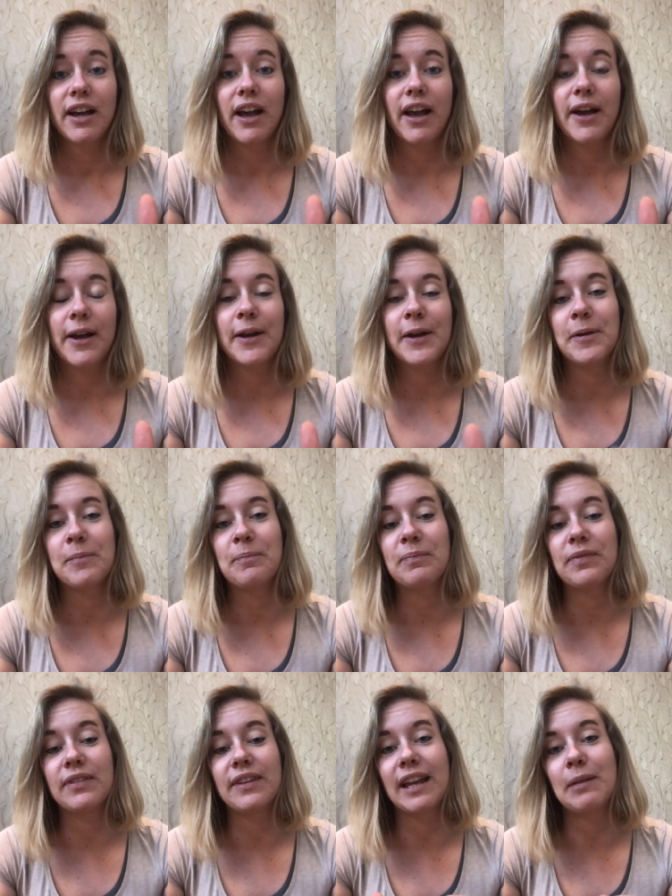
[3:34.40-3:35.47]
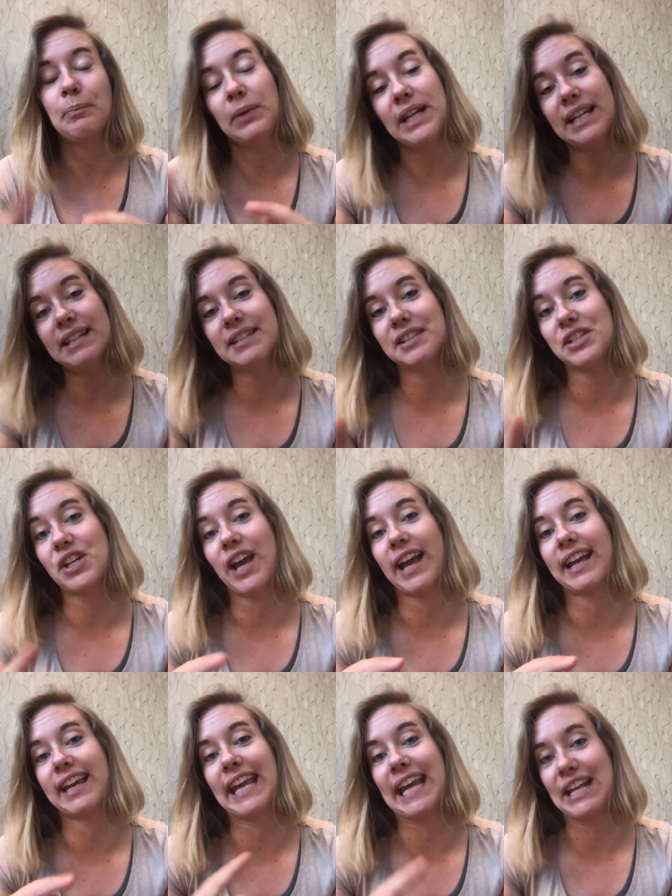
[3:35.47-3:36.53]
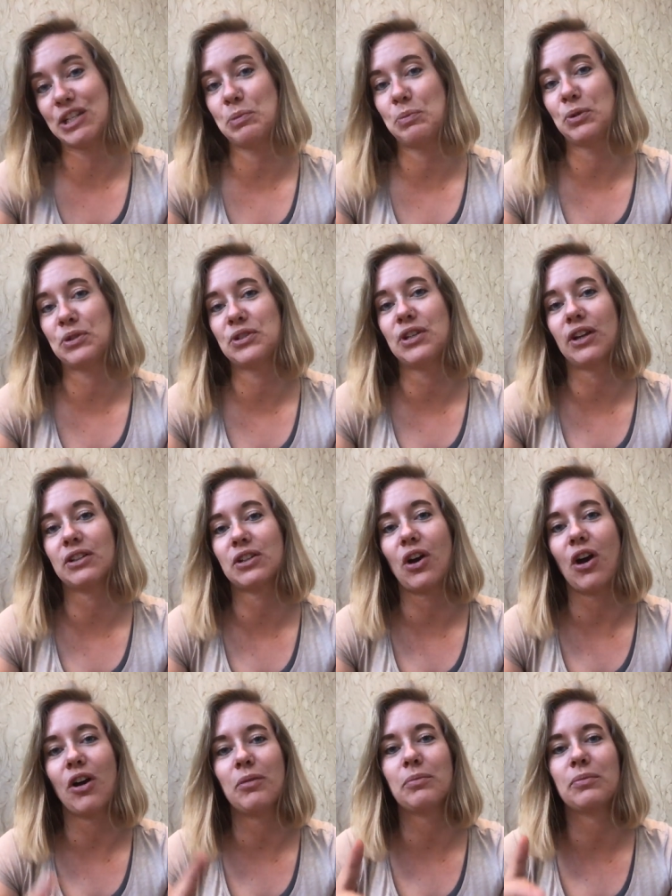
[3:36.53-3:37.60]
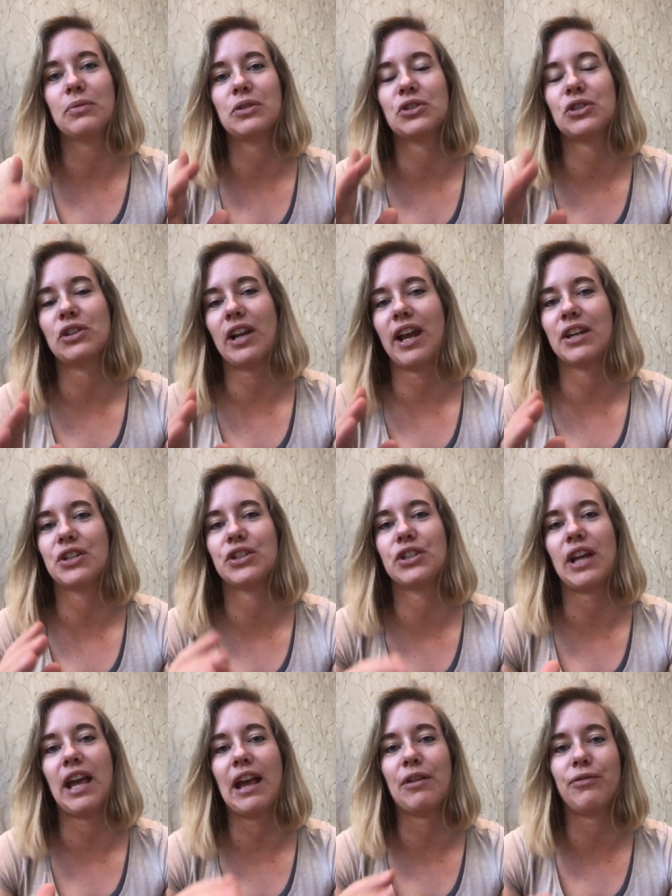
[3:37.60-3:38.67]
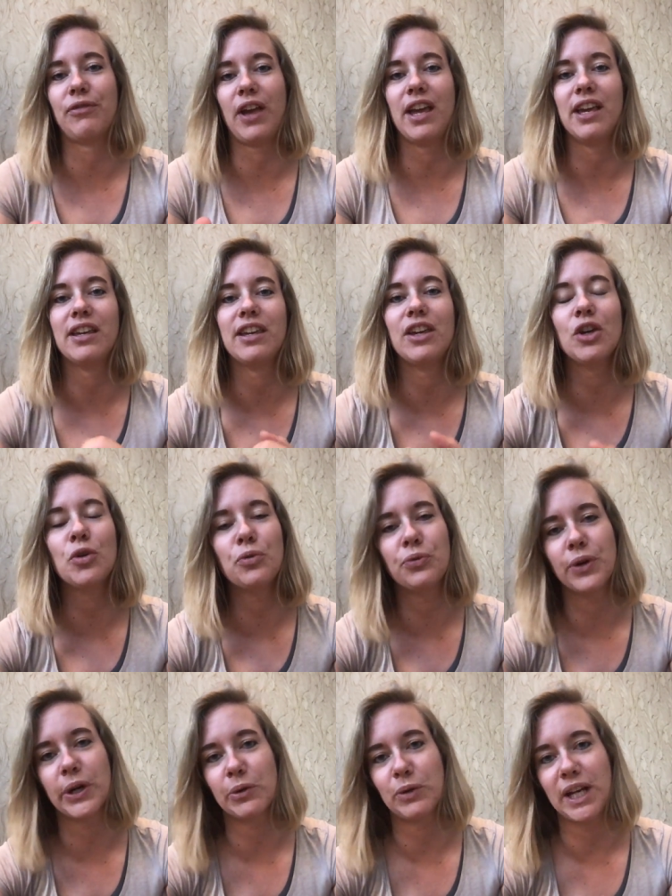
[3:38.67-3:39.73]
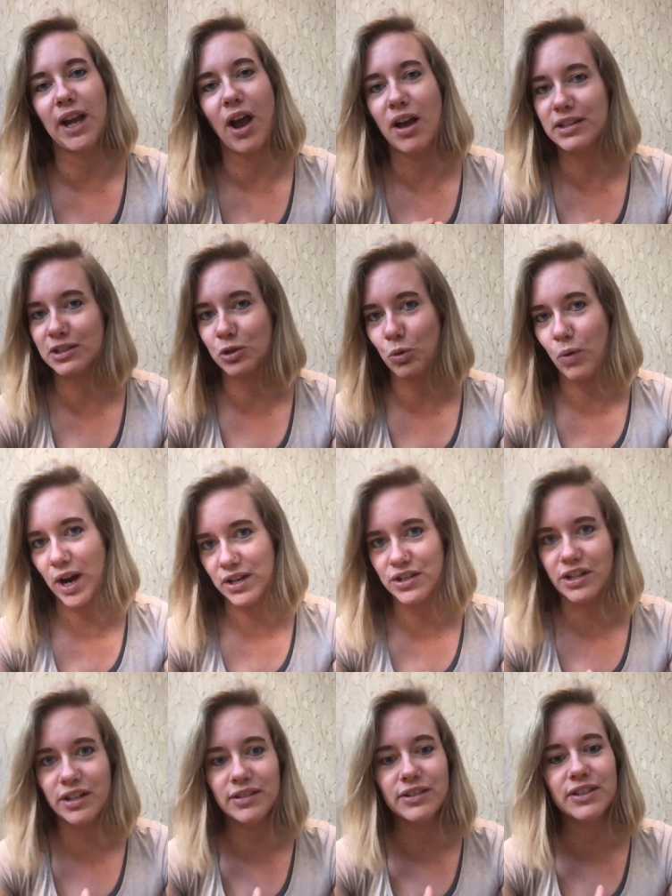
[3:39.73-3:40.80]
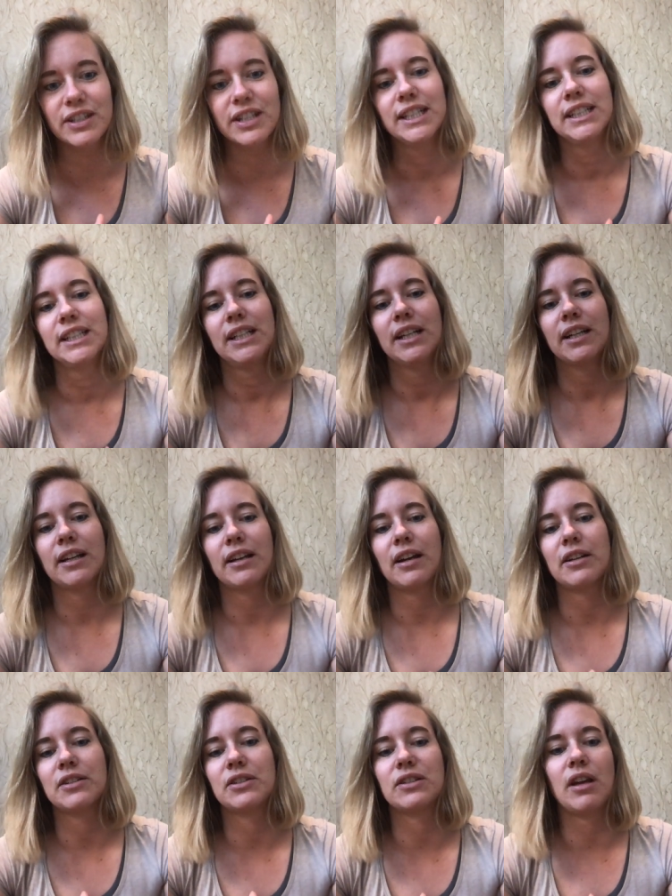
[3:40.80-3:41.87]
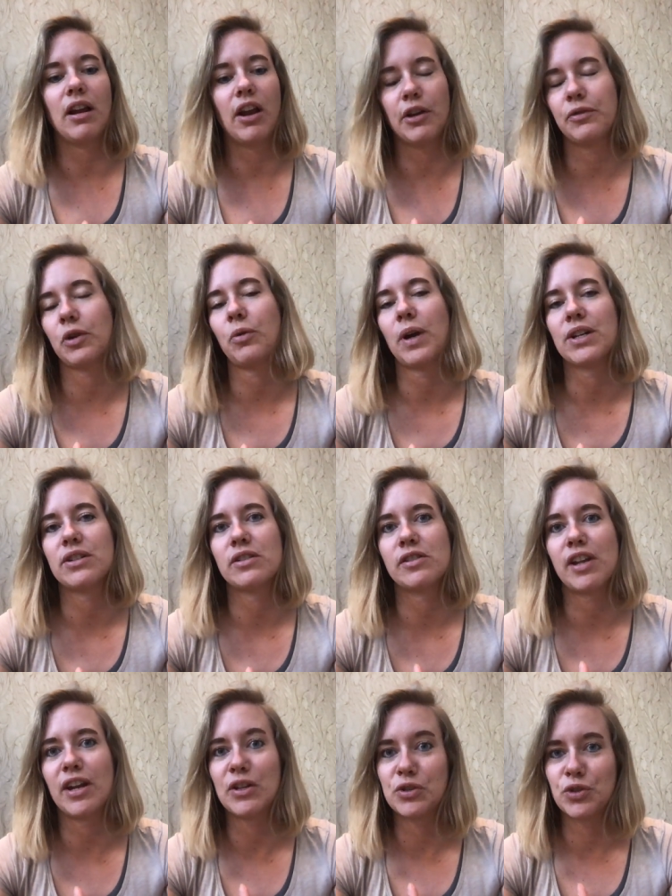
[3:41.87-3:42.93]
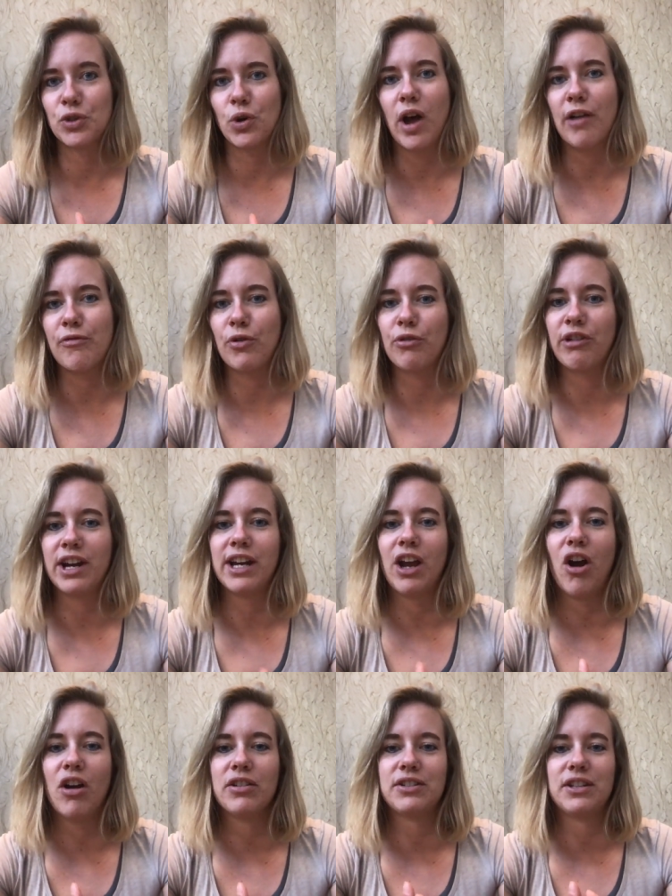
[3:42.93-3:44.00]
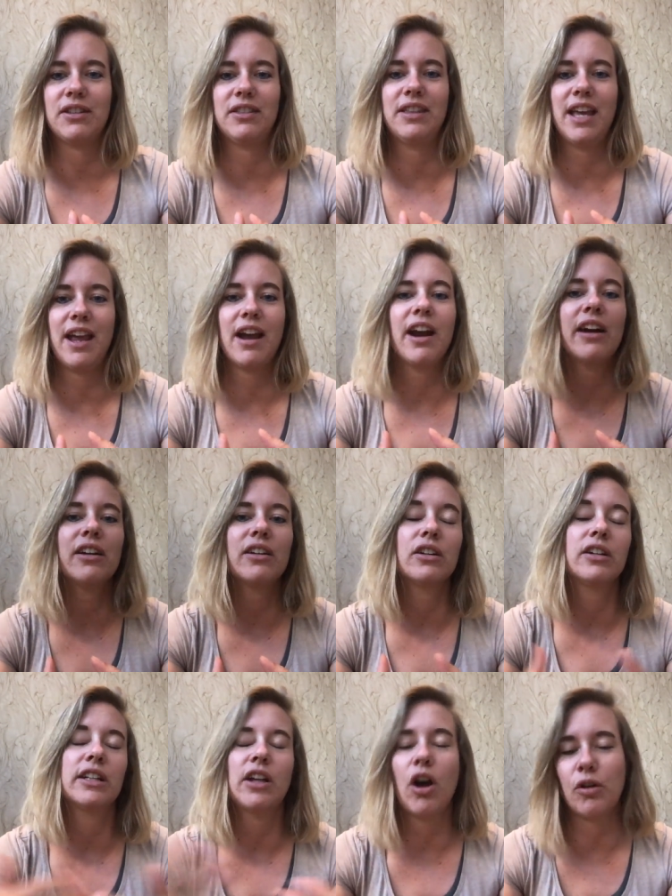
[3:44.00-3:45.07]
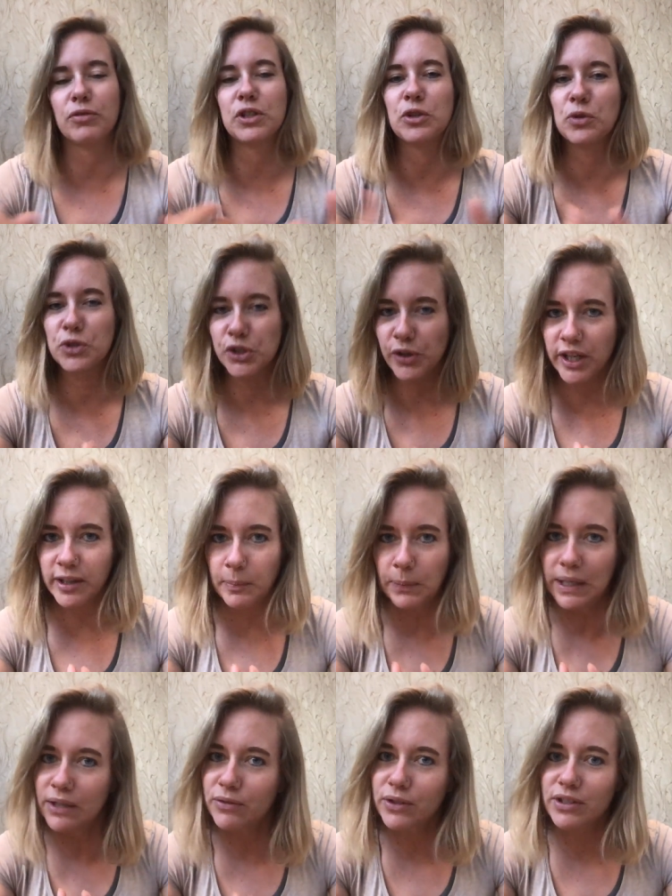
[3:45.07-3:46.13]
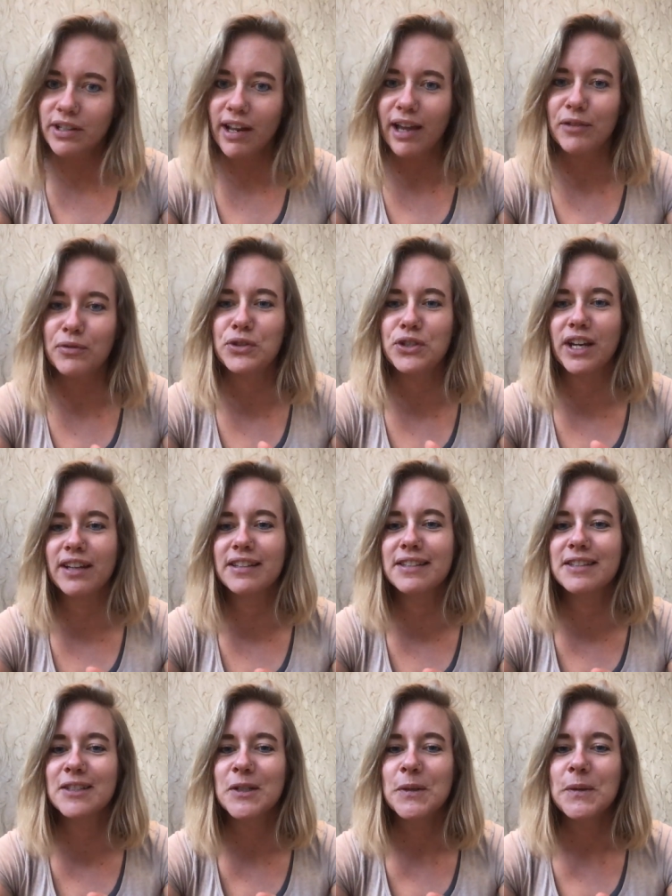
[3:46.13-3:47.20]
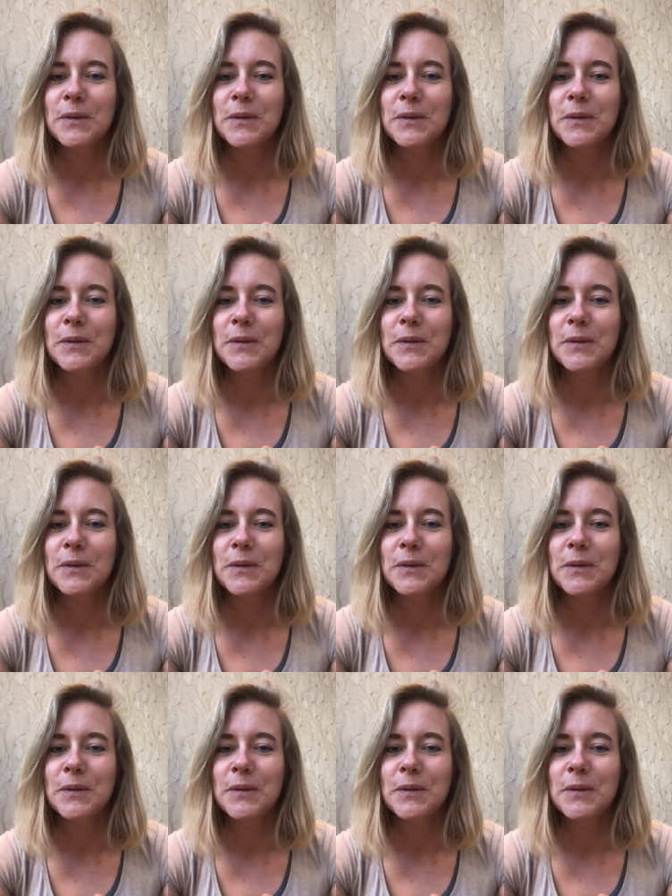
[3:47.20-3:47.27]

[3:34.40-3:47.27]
then please check itchyboots.com/FAQ, frequently asked questions. Because a lot of the questions that I saw, I've already answered there, and obviously also in the previous live chats.